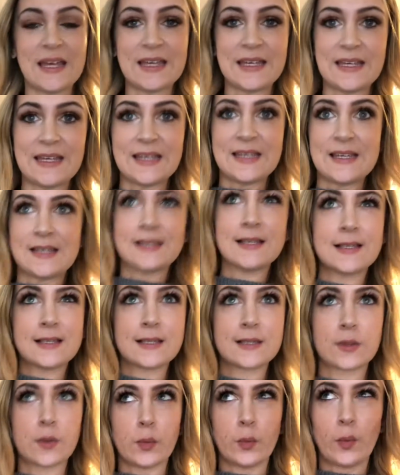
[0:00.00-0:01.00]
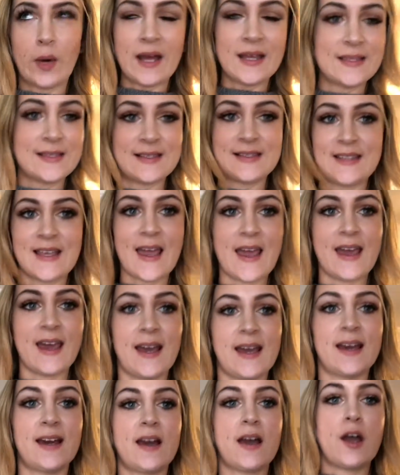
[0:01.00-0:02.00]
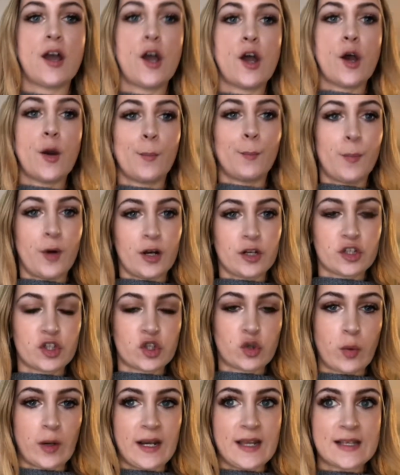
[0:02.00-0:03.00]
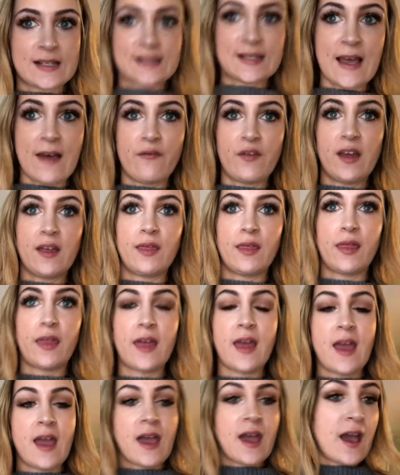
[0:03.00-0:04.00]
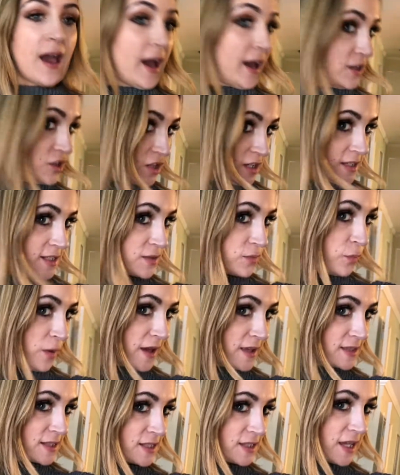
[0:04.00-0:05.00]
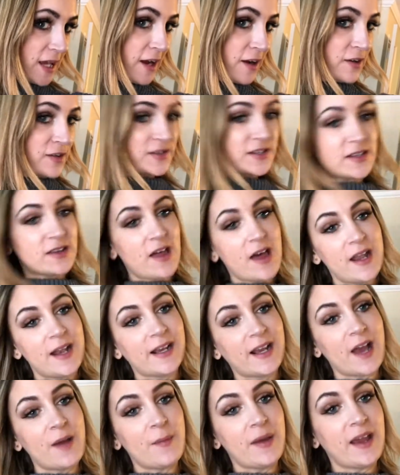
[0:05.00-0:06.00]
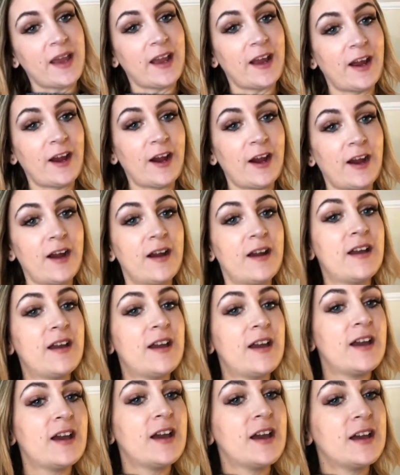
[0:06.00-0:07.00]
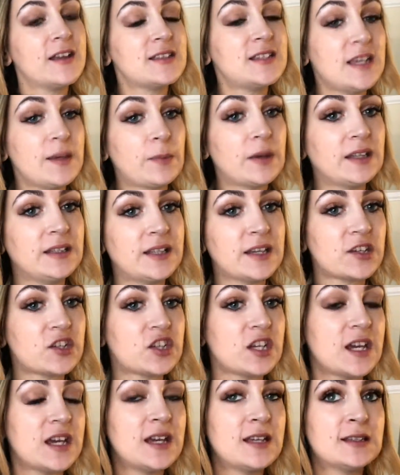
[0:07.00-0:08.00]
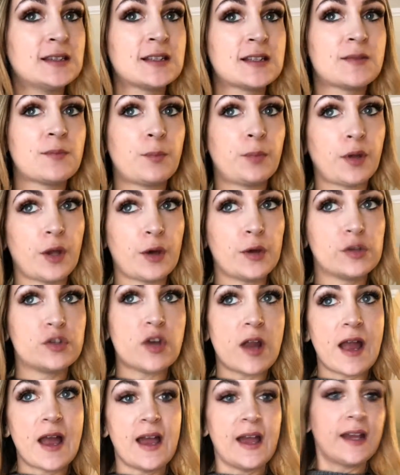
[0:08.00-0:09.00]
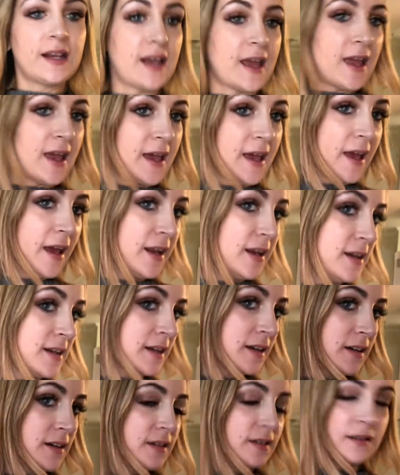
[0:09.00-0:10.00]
it is Wednesday, March twenty-seventh. I just went to the hair salon. I got my hair deep conditioned, blow dried, and